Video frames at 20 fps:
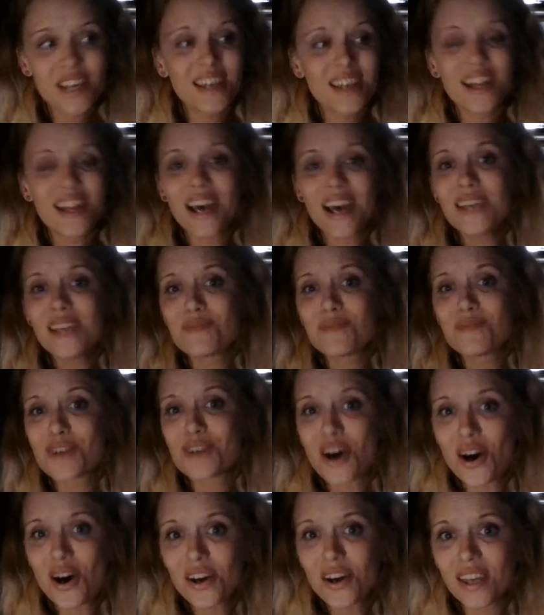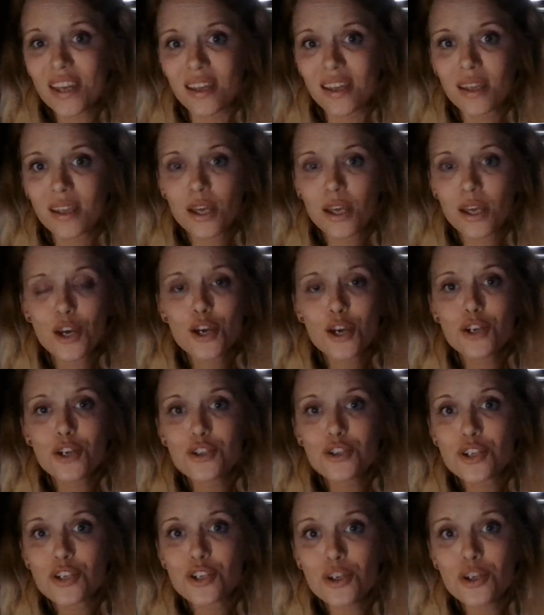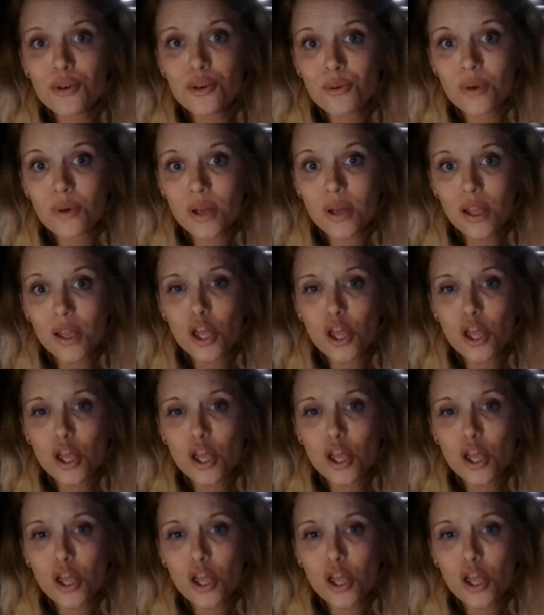And I am talking 2,